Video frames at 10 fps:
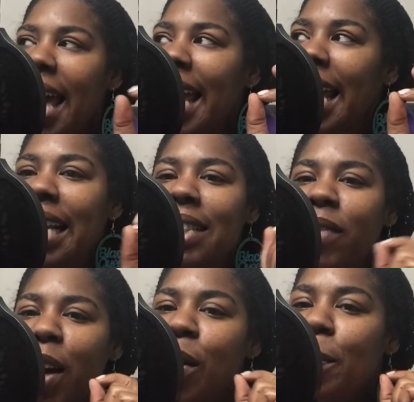it is
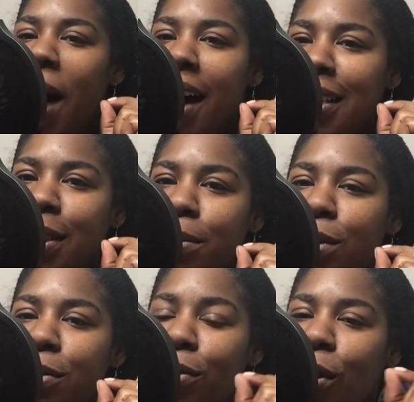very
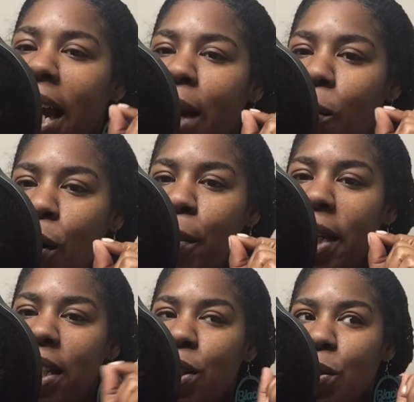possible for a
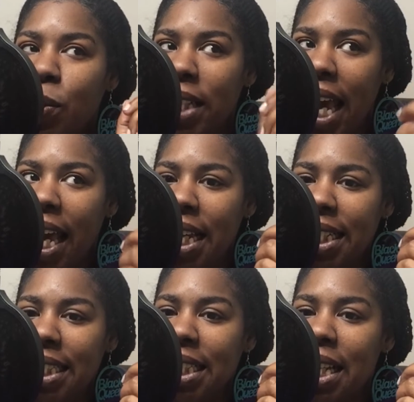woman to
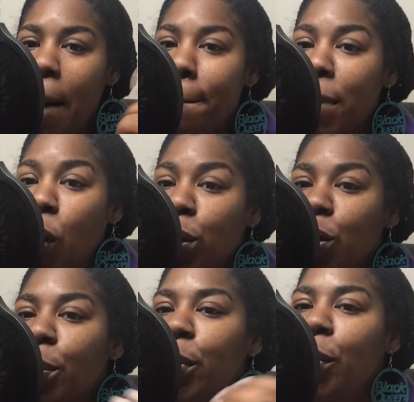date
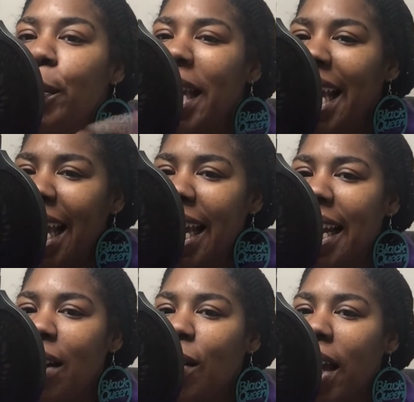multiple
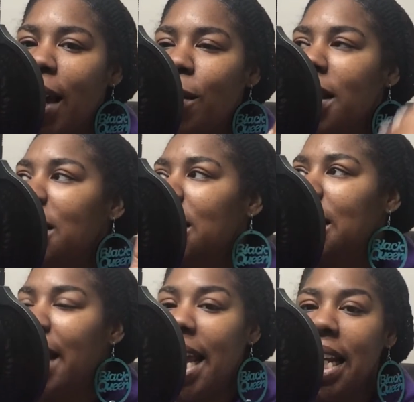men, okay, whether she
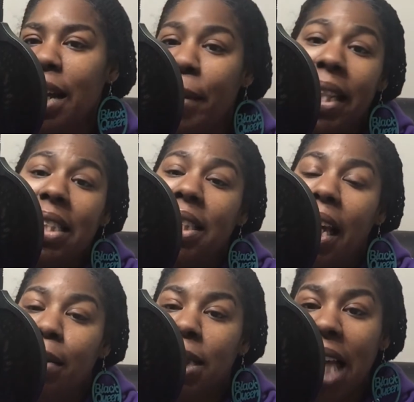dated them at the
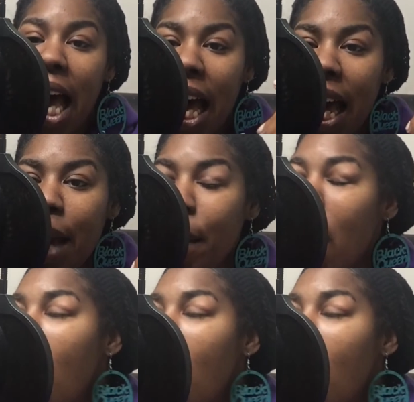same time